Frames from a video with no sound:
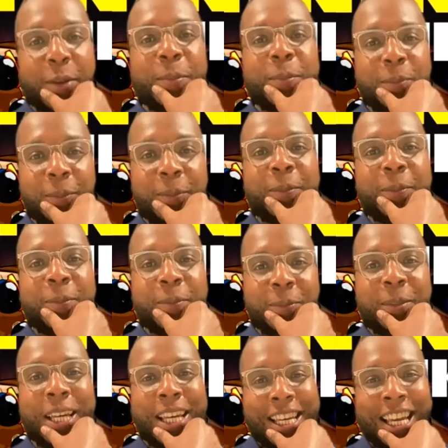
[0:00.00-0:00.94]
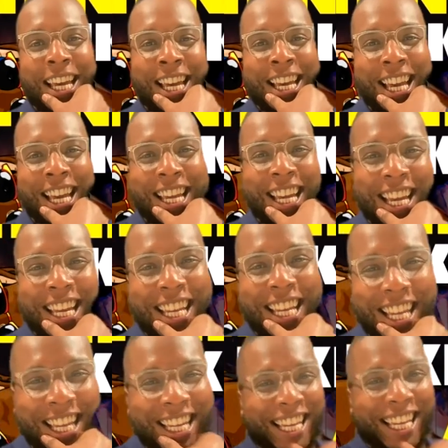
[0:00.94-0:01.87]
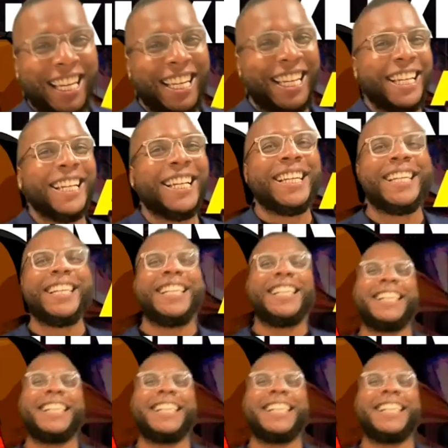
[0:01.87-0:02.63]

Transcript: know, your book picks up right in